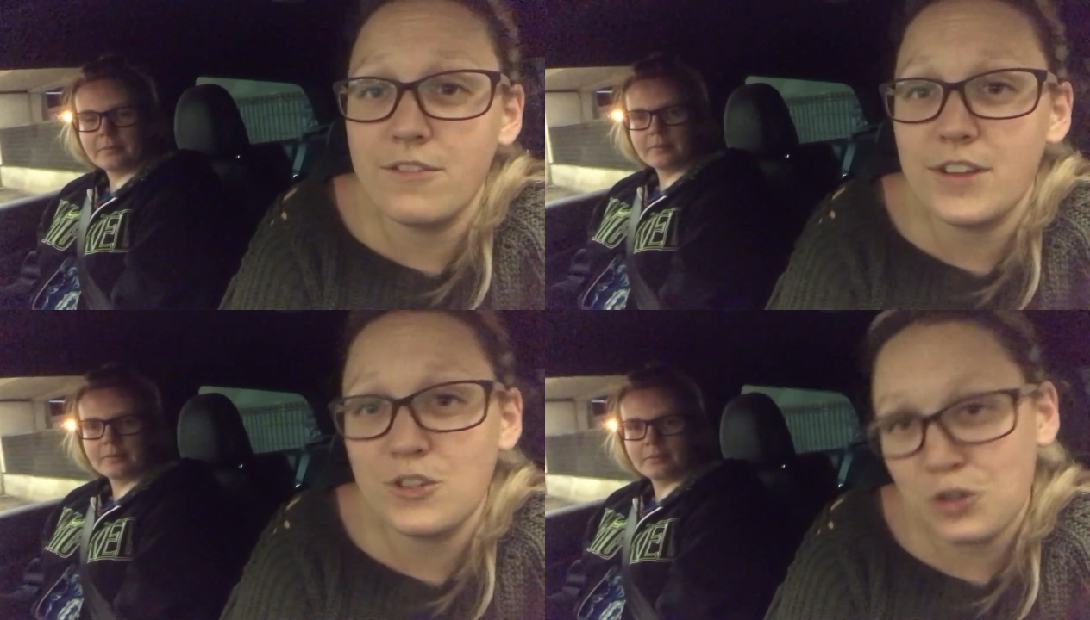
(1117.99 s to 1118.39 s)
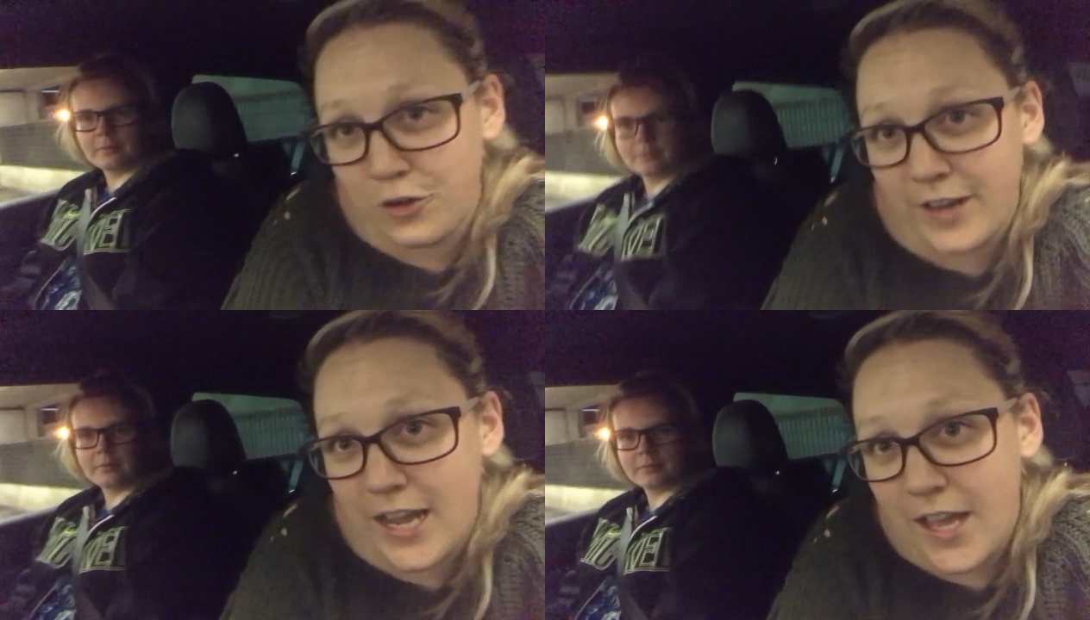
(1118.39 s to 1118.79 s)

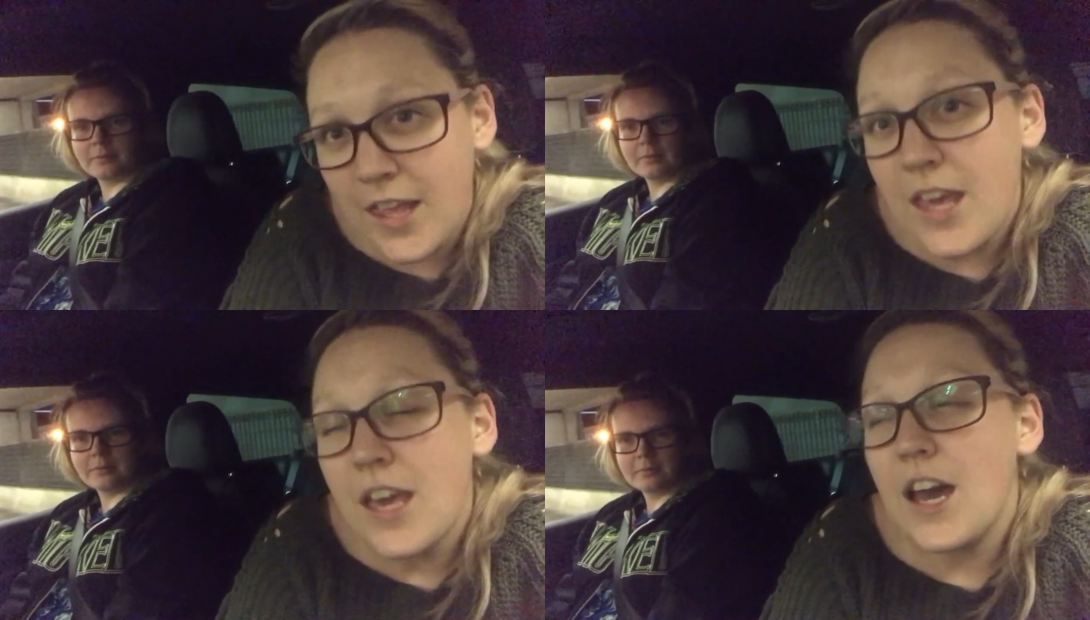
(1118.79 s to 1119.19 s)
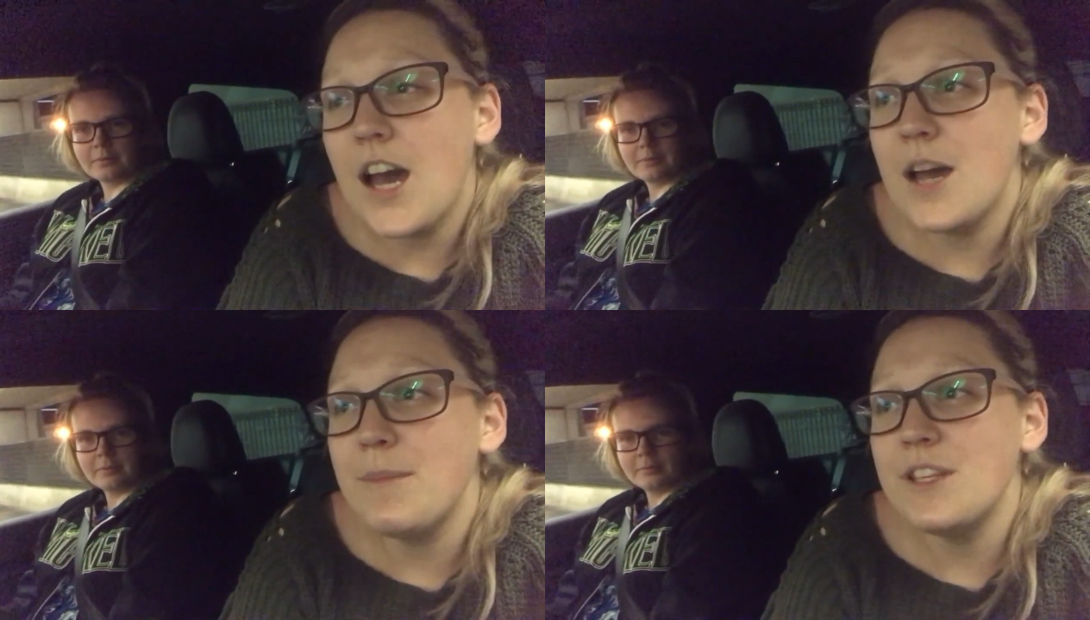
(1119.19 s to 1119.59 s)
Speaker 1: Victoria.
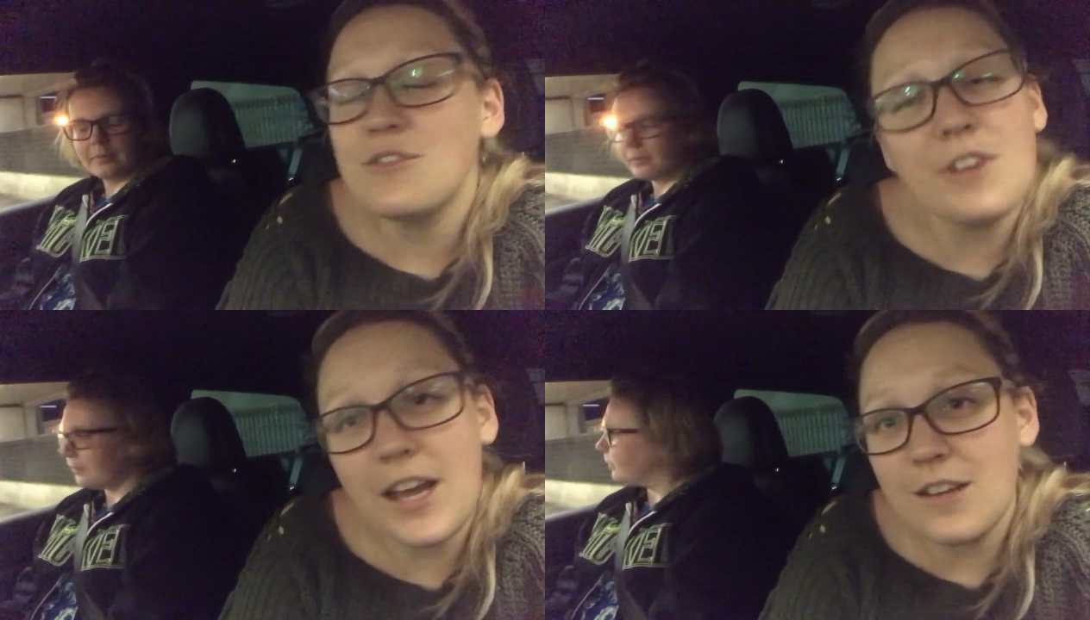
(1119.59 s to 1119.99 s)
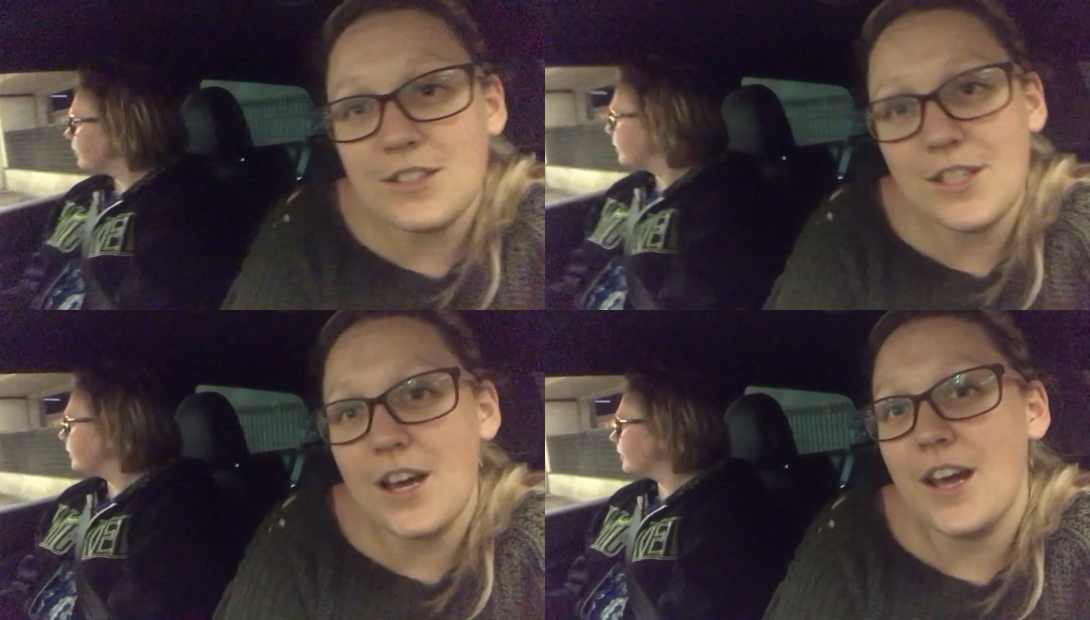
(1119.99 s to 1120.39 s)
It's right
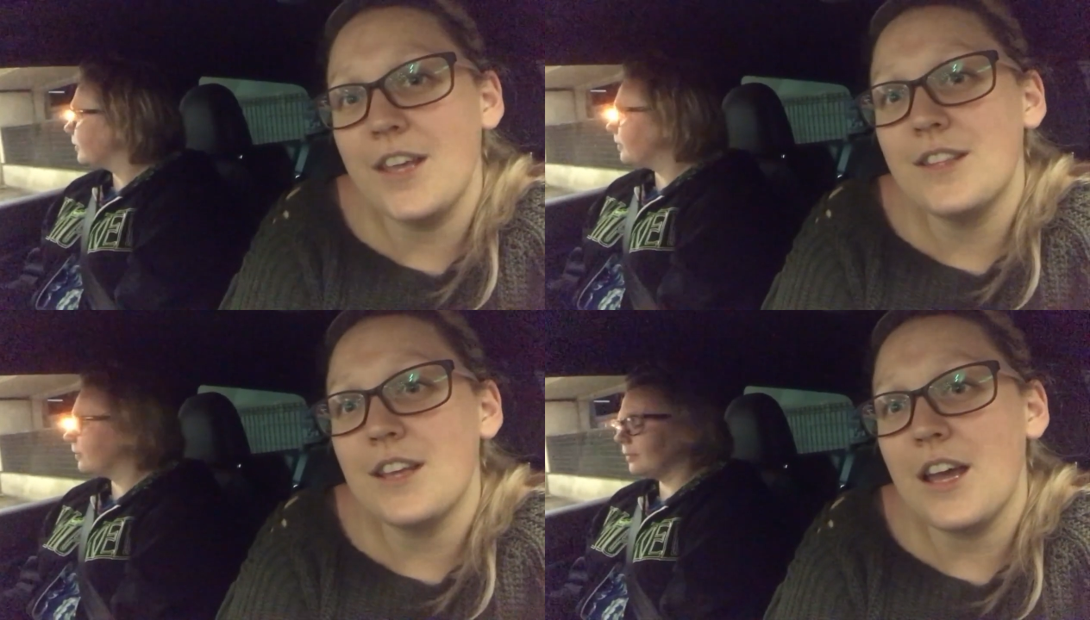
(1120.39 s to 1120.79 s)
outside